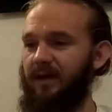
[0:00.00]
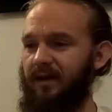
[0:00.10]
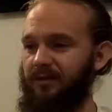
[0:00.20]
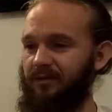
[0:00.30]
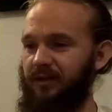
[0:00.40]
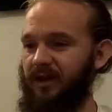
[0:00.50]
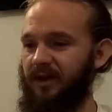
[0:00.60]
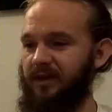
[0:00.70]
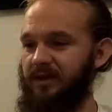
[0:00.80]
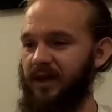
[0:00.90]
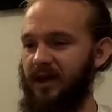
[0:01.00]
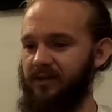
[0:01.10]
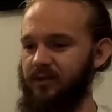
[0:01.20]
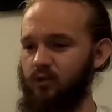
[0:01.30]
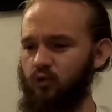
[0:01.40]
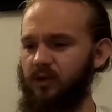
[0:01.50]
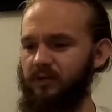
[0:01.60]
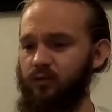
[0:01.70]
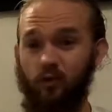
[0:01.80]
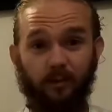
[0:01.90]
and uh, yeah, I think there's only
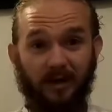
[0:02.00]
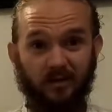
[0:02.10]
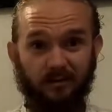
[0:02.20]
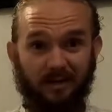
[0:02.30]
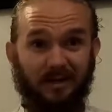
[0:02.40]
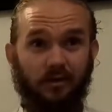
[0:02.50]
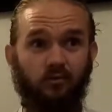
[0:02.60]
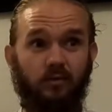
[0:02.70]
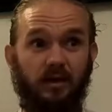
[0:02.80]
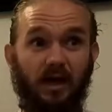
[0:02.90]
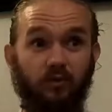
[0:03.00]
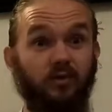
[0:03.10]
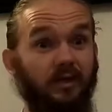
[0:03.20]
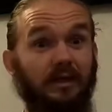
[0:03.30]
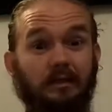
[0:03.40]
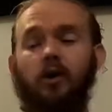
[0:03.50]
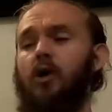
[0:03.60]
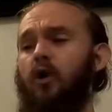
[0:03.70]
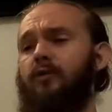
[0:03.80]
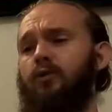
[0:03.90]
a few of them actually make it really outside
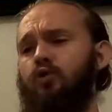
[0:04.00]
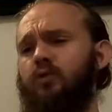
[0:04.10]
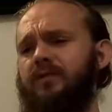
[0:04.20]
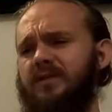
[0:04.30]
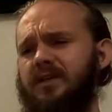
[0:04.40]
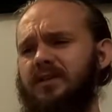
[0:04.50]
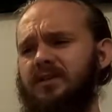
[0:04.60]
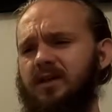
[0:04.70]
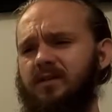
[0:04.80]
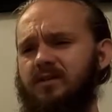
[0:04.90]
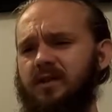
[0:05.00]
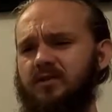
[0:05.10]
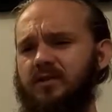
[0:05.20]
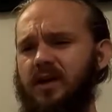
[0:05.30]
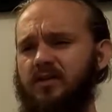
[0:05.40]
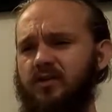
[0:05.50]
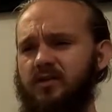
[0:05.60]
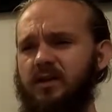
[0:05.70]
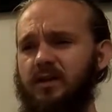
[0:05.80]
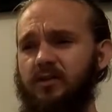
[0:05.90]
of the local vicinity and things like that. So I
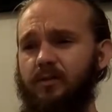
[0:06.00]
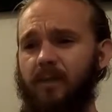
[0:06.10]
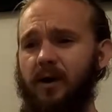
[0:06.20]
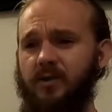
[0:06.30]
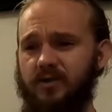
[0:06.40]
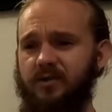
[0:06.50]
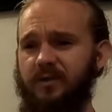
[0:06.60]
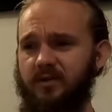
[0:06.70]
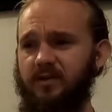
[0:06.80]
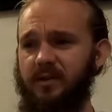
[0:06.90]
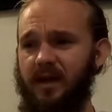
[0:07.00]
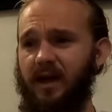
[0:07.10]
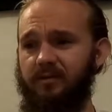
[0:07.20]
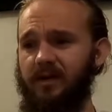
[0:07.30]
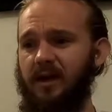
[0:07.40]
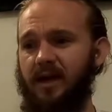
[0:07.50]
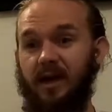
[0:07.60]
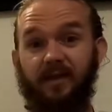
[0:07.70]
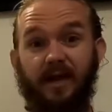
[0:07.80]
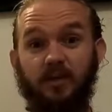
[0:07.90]
think in their bars and things that they have,
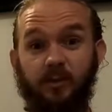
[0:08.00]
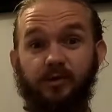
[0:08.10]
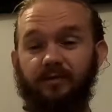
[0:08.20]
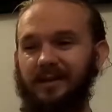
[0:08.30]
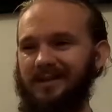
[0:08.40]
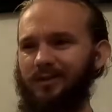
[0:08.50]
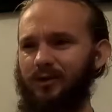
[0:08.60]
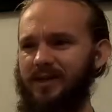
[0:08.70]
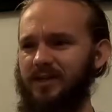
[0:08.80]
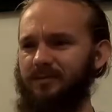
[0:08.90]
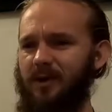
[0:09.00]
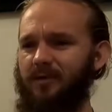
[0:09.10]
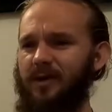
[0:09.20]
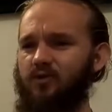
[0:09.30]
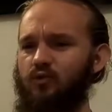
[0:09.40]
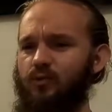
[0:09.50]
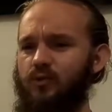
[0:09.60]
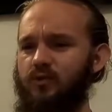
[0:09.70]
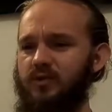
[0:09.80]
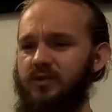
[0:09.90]
uh, that's where you find a lot of the experimental
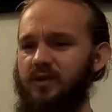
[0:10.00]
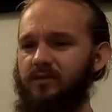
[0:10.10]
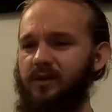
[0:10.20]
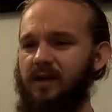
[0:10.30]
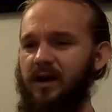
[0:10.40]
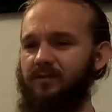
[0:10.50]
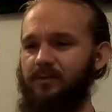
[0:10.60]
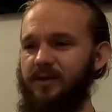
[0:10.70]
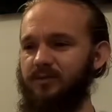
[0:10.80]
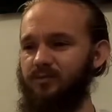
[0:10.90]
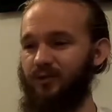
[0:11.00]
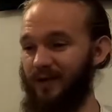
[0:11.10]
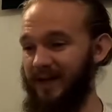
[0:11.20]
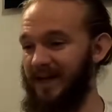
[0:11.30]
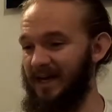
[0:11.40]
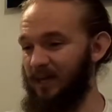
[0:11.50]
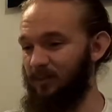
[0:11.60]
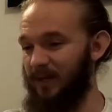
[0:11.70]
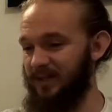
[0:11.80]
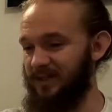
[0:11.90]
brews and stuff like that from this brewery.
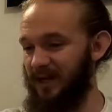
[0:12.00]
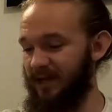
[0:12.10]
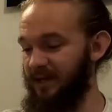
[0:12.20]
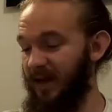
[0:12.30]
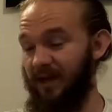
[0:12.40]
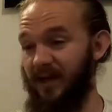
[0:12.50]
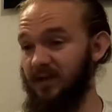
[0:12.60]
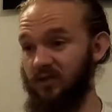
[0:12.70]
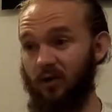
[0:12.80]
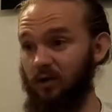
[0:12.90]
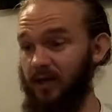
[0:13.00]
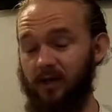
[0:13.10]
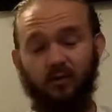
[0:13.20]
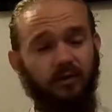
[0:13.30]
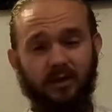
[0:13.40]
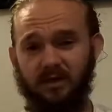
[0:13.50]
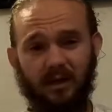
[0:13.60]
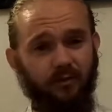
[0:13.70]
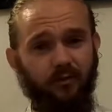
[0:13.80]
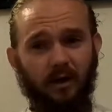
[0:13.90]
But uh, yeah, that's all I can really
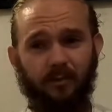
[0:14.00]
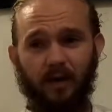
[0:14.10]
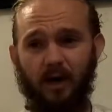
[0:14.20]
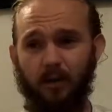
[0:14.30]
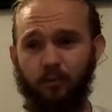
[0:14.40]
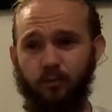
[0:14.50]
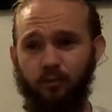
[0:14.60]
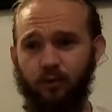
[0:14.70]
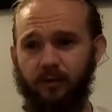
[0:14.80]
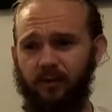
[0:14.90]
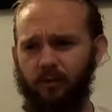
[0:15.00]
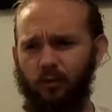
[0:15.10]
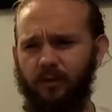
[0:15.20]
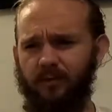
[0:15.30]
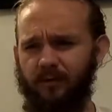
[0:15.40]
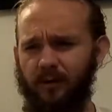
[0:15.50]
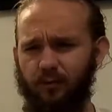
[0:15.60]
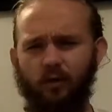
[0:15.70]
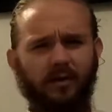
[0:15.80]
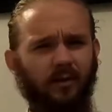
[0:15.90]
tell you about Harpoon Brewery for the moment. For a
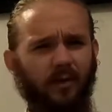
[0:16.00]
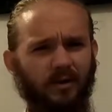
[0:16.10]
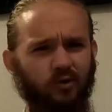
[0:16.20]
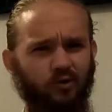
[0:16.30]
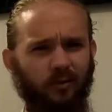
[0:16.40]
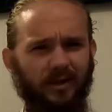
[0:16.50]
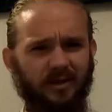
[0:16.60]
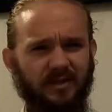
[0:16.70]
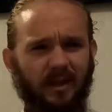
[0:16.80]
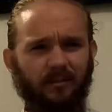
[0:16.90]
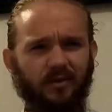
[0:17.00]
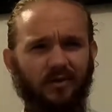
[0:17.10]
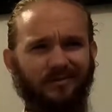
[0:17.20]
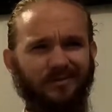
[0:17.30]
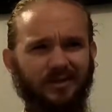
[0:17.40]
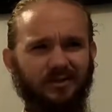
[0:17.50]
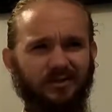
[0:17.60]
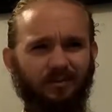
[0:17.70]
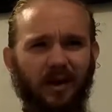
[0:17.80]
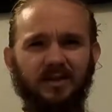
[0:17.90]
brewery that were so well established, there was a
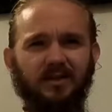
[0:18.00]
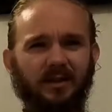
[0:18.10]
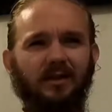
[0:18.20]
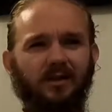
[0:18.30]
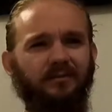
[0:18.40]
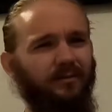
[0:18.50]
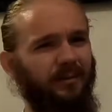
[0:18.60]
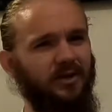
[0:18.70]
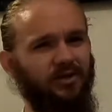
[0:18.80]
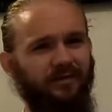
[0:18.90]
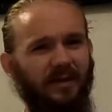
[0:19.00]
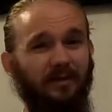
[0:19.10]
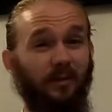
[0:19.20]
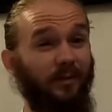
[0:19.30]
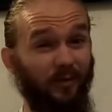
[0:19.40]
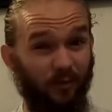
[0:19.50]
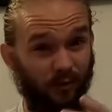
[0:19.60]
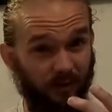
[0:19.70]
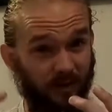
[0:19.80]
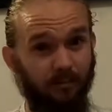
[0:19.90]
surprisingly little information available about
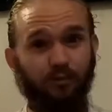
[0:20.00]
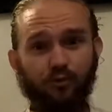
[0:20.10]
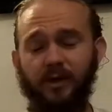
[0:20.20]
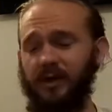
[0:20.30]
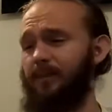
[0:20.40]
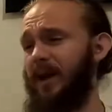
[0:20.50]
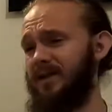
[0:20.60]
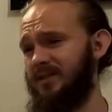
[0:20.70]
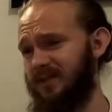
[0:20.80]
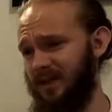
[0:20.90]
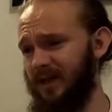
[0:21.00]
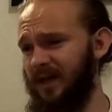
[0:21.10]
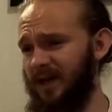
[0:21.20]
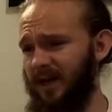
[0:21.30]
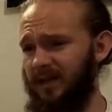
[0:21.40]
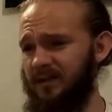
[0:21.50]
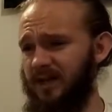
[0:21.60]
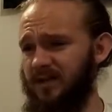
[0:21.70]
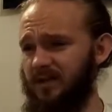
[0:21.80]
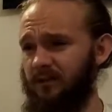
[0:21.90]
their kind of brewing capacity and
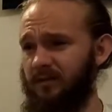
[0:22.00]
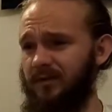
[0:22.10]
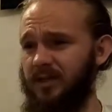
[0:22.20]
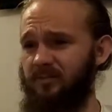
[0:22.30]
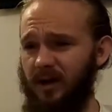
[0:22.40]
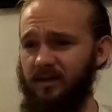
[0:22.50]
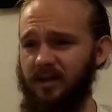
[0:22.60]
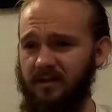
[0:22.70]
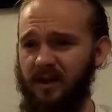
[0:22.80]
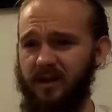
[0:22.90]
uh, stuff like this. But I think